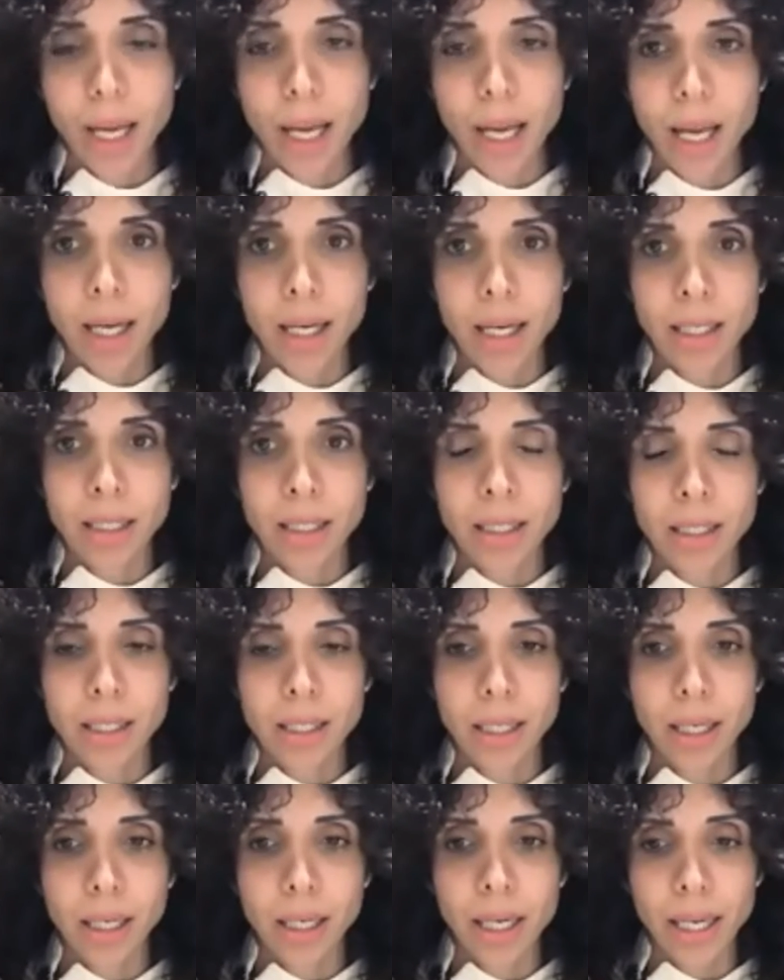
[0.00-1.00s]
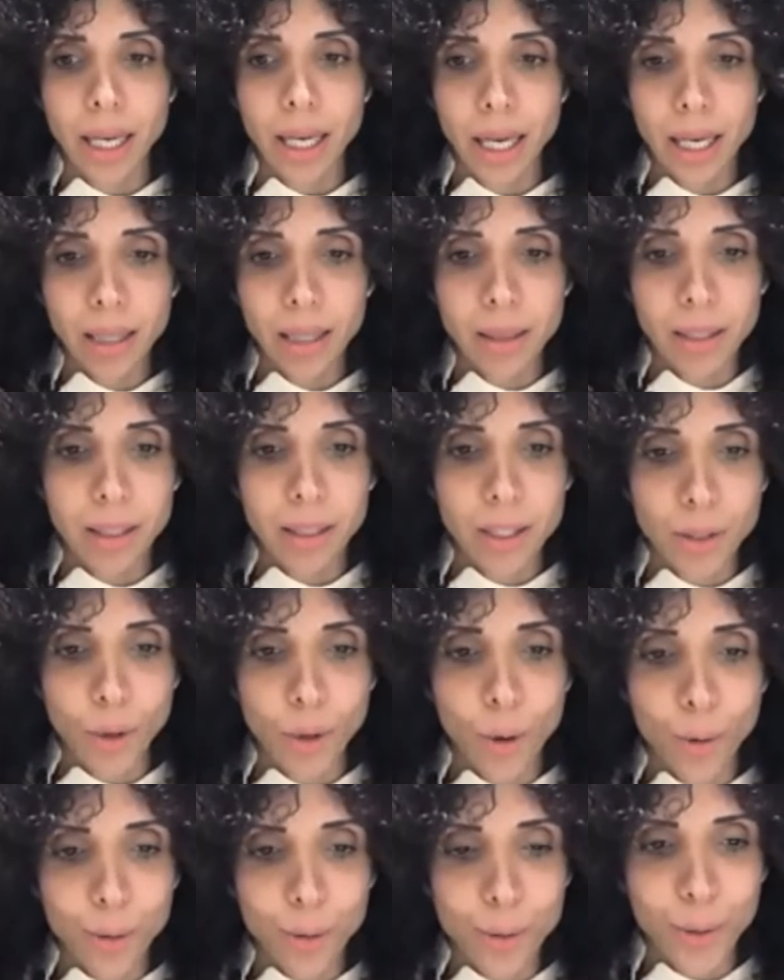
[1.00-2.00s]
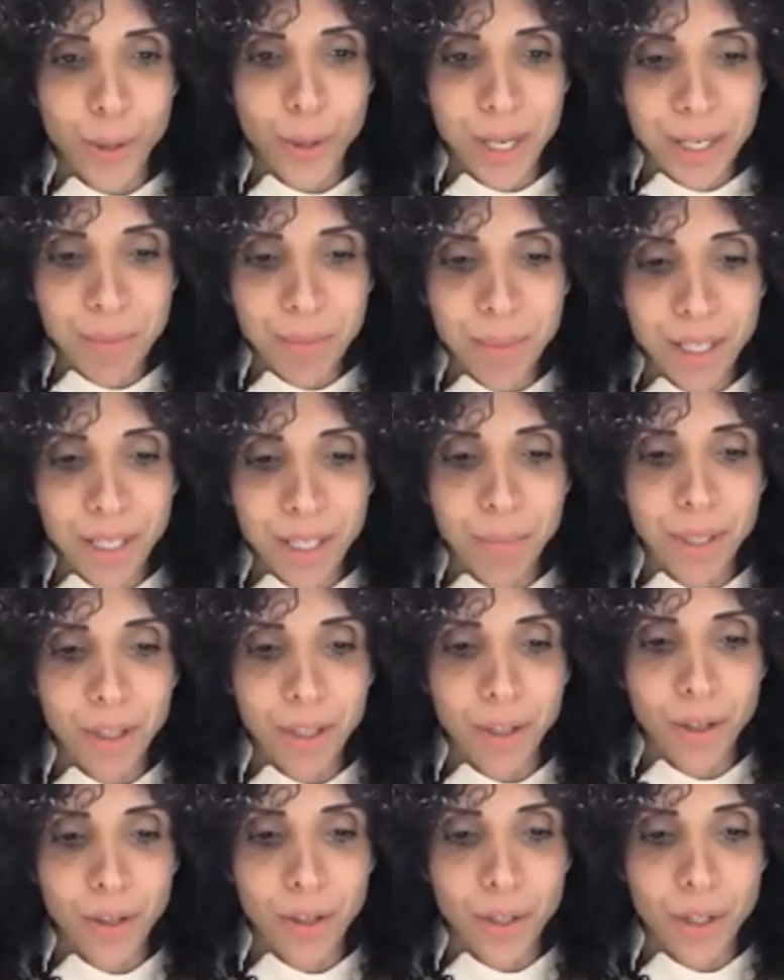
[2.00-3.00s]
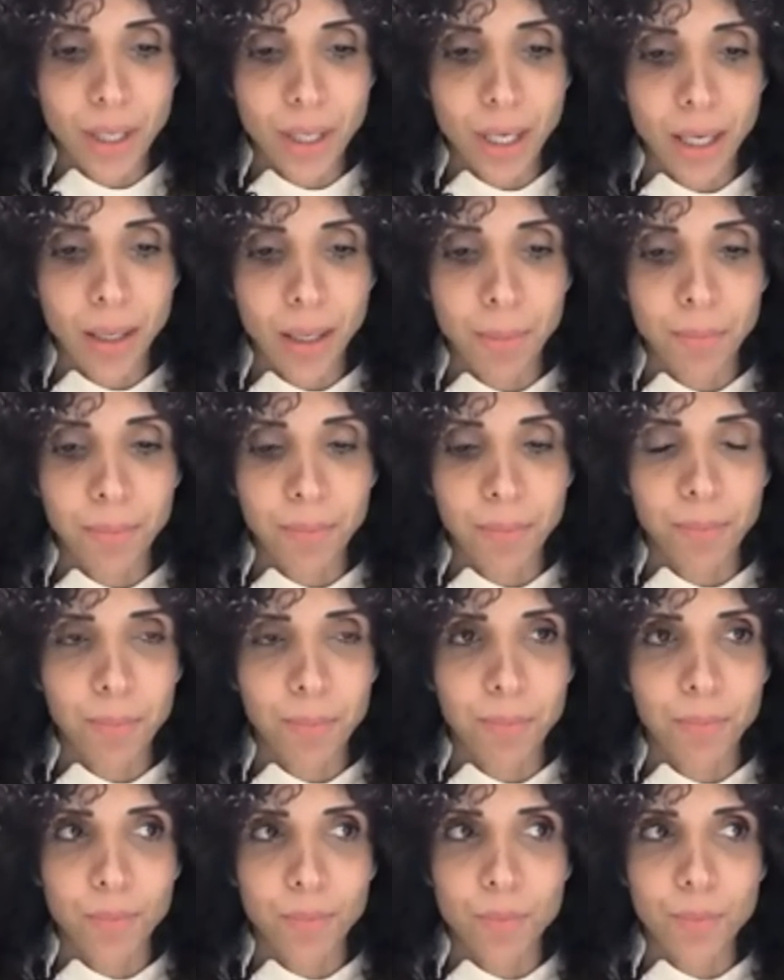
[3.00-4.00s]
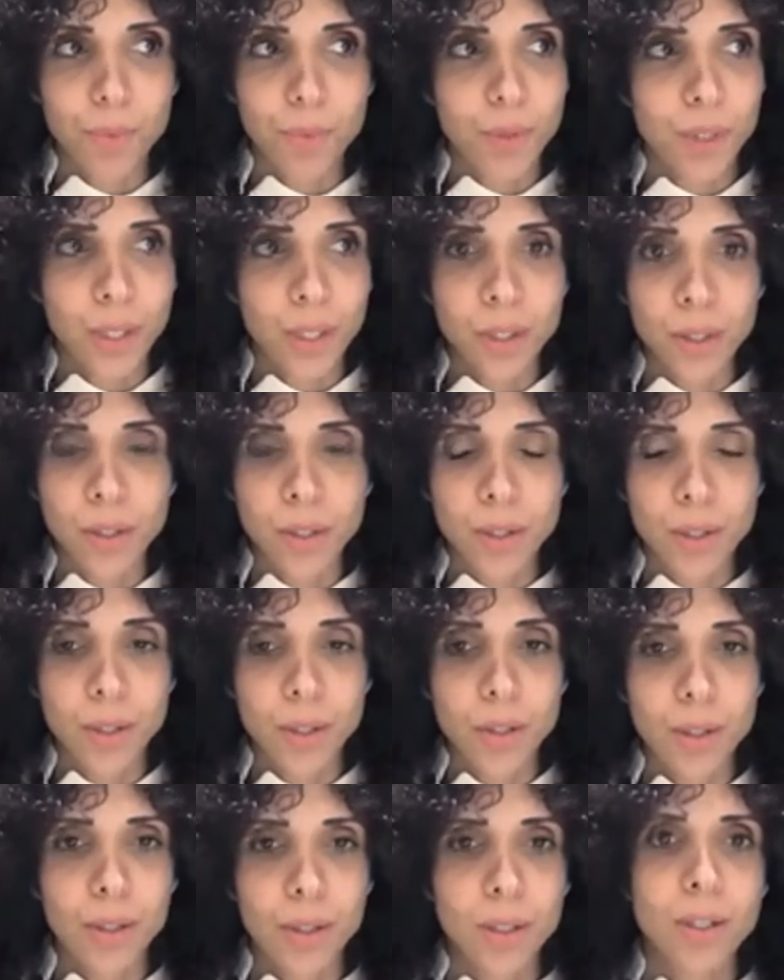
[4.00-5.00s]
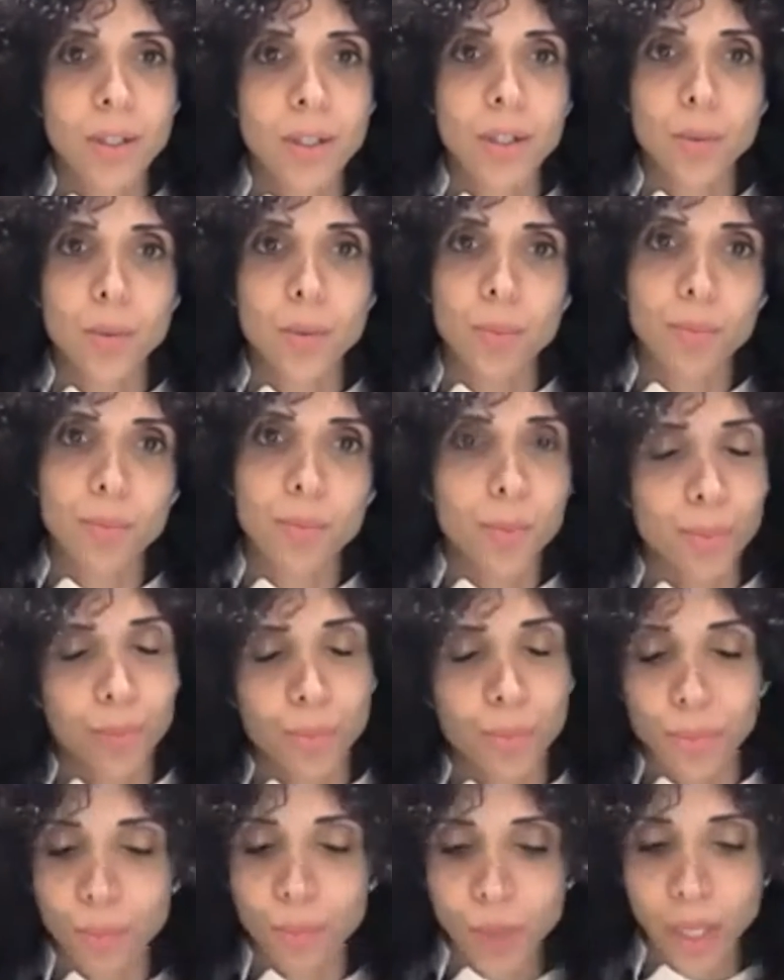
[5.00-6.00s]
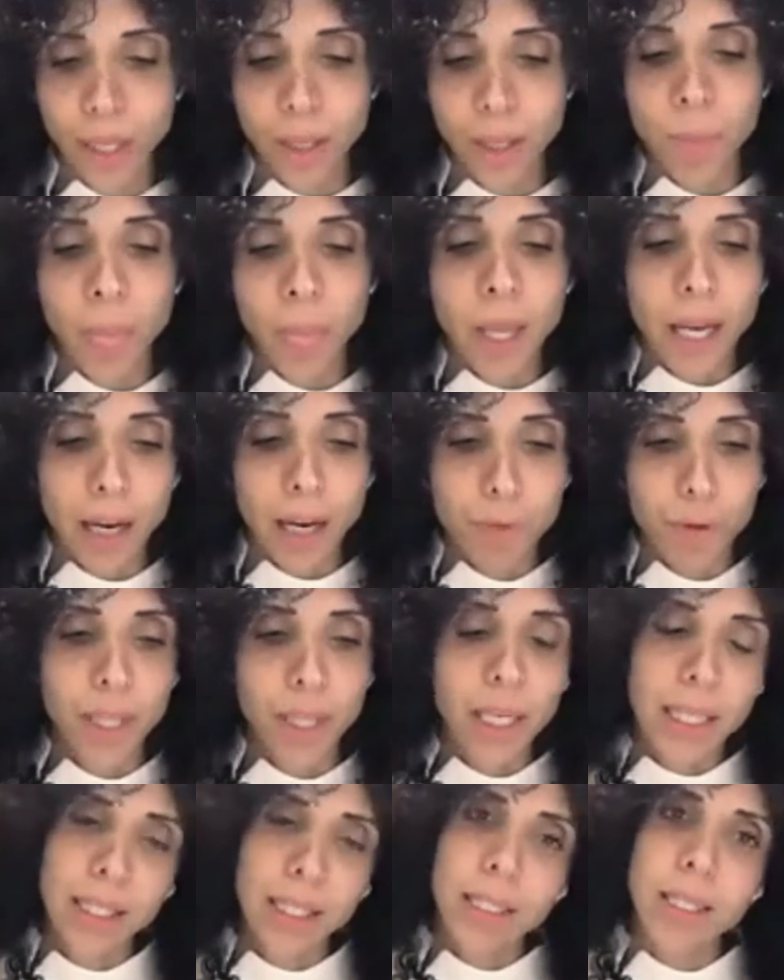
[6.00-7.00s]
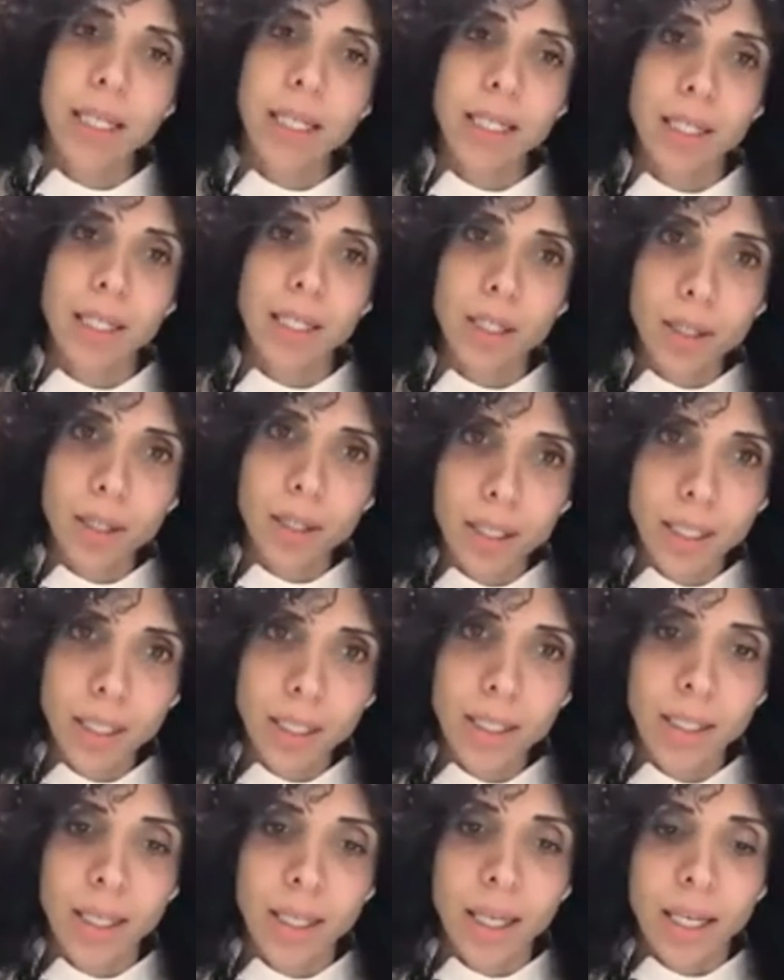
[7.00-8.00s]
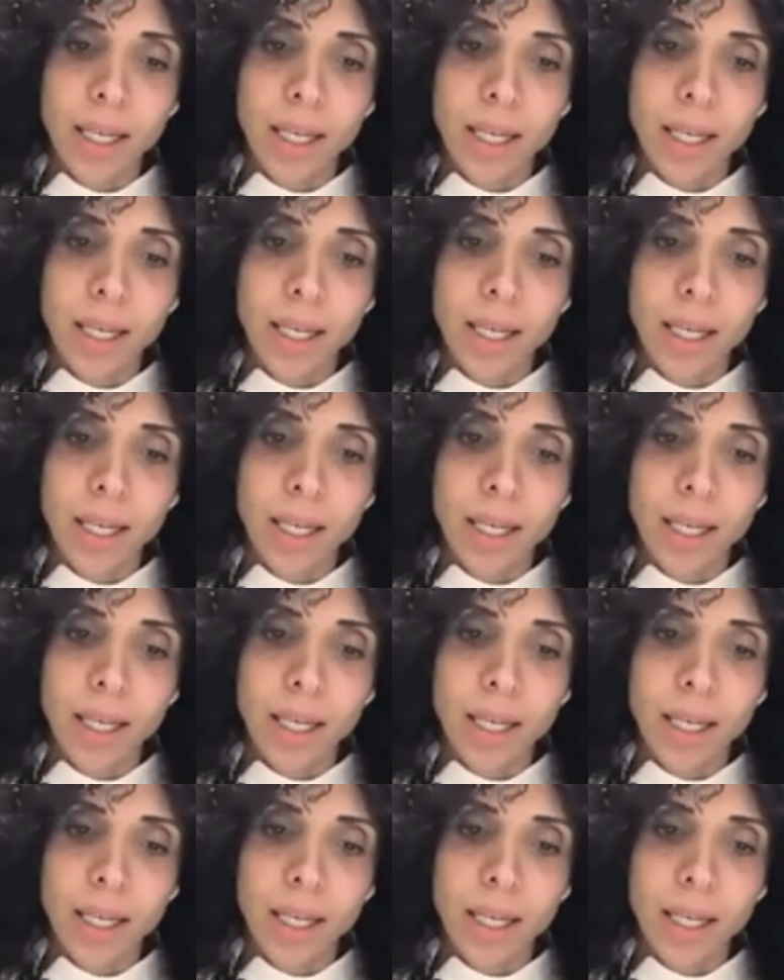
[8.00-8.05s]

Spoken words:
And I had this also in me because since like everything I did as a studies.